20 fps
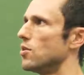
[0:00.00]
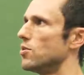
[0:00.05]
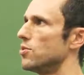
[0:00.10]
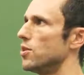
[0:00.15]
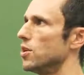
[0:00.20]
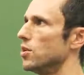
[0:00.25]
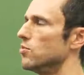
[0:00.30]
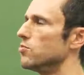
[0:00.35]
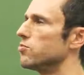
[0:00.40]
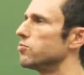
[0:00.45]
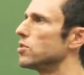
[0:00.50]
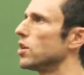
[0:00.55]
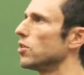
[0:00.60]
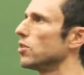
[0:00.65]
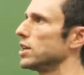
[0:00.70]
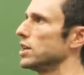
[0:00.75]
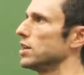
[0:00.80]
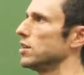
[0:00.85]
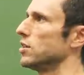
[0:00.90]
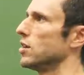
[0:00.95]
the
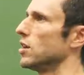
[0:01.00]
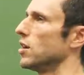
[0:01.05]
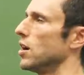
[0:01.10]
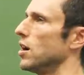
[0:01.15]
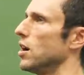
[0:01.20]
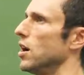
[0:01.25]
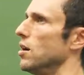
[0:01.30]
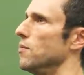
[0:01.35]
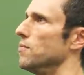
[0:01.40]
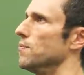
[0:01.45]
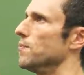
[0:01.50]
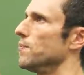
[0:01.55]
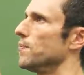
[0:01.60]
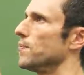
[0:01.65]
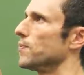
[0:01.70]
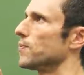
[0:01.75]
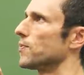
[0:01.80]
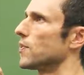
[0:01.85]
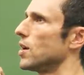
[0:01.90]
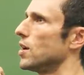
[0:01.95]
really
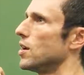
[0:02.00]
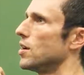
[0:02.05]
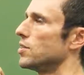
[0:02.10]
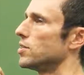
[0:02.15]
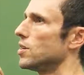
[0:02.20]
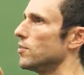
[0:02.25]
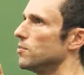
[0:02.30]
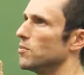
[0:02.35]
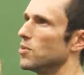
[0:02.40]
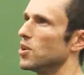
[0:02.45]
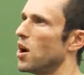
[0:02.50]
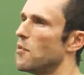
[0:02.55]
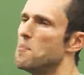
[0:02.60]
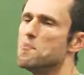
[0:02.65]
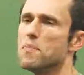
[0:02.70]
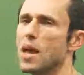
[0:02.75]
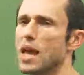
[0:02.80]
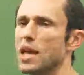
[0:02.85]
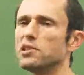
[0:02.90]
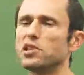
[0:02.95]
the
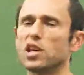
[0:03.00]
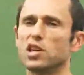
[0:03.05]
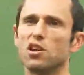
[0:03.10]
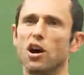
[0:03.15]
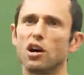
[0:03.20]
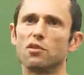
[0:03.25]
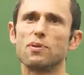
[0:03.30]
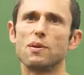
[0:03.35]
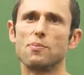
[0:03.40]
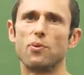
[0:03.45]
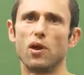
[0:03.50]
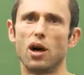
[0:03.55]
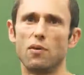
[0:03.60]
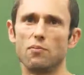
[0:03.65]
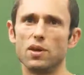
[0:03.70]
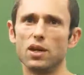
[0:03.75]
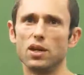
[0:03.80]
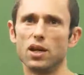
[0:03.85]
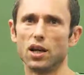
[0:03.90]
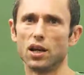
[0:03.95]
amazing young people
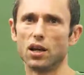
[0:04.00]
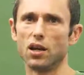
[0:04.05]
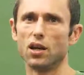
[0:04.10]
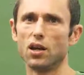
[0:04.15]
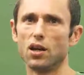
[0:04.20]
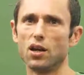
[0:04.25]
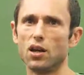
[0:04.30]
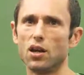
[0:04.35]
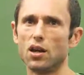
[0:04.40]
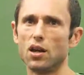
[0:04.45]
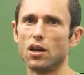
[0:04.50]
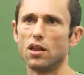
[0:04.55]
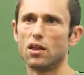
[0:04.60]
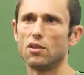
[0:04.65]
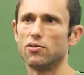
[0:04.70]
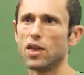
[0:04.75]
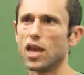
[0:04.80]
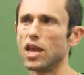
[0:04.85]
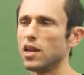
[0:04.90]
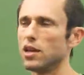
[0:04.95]
I'm meeting,
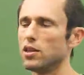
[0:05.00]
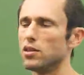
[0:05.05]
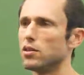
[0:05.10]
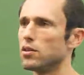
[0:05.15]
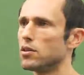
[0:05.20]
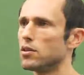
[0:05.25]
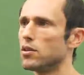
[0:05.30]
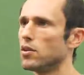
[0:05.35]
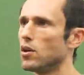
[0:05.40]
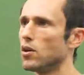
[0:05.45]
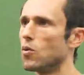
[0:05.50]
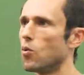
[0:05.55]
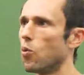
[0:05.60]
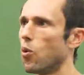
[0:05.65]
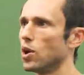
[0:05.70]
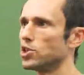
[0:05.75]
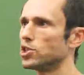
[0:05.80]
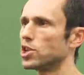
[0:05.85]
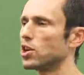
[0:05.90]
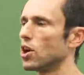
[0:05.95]
they
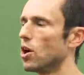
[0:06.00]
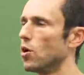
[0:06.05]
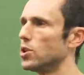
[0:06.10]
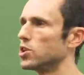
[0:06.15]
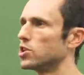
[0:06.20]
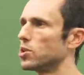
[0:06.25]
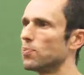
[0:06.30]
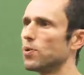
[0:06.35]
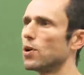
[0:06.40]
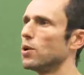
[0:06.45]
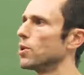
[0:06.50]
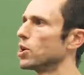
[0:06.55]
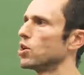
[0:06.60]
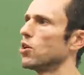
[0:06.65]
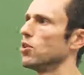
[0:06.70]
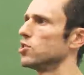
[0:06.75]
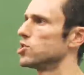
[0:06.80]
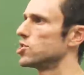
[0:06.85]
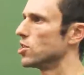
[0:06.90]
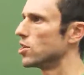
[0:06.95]
want to go into
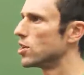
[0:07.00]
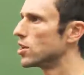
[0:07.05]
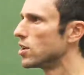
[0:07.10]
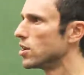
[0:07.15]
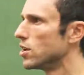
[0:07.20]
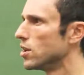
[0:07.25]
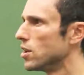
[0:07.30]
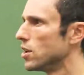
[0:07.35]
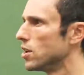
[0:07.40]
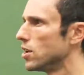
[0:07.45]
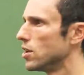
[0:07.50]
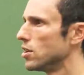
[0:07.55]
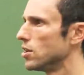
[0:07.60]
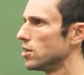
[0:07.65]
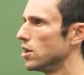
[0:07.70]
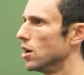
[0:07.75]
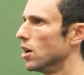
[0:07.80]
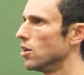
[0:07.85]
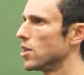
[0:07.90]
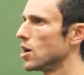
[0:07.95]
permaculture.
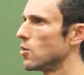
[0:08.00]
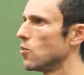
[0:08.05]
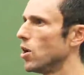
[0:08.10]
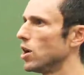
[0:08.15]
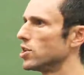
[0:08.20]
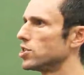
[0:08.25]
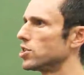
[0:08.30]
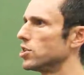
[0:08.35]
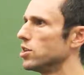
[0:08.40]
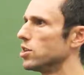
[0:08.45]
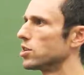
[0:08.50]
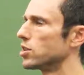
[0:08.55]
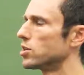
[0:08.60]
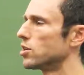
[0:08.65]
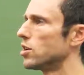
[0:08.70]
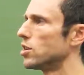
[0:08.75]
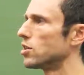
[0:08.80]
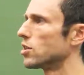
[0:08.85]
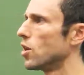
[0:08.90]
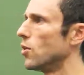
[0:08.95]
They want to
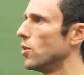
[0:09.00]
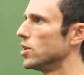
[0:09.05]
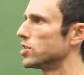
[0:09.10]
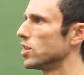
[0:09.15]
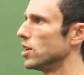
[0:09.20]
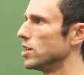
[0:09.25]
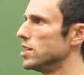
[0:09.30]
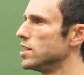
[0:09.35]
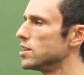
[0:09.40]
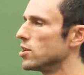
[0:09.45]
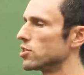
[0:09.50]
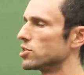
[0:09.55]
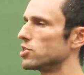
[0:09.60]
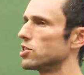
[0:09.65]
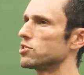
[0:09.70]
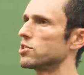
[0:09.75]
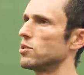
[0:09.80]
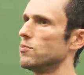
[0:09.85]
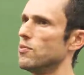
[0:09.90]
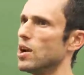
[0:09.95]
go into
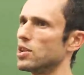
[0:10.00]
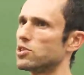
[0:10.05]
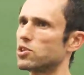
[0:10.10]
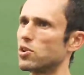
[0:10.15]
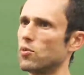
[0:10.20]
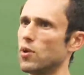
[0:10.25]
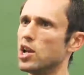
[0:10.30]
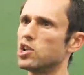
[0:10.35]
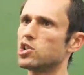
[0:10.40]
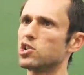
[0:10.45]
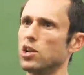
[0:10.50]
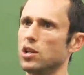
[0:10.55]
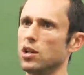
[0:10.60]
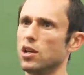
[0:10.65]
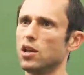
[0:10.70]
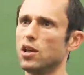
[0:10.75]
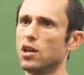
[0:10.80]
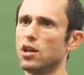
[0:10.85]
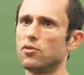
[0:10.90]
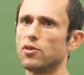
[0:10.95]
ecosystem restoration.
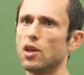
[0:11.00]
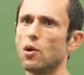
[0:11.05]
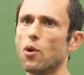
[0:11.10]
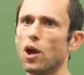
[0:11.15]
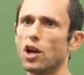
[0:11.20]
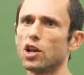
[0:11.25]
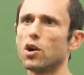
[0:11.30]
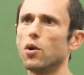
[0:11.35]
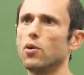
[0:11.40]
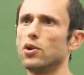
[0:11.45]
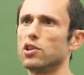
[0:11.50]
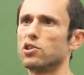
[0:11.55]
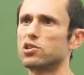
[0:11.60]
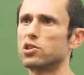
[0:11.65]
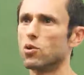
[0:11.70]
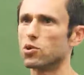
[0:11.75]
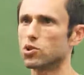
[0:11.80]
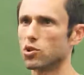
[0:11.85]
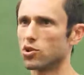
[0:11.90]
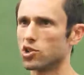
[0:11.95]
They want to go into
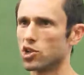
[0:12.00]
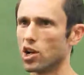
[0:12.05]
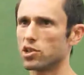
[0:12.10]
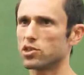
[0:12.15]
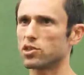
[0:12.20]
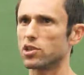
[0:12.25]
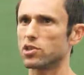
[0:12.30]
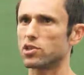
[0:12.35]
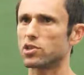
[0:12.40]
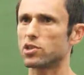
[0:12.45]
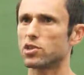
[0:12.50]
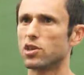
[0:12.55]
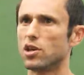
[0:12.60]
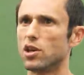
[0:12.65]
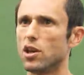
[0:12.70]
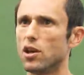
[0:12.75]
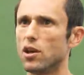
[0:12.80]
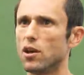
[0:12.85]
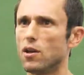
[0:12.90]
social justice.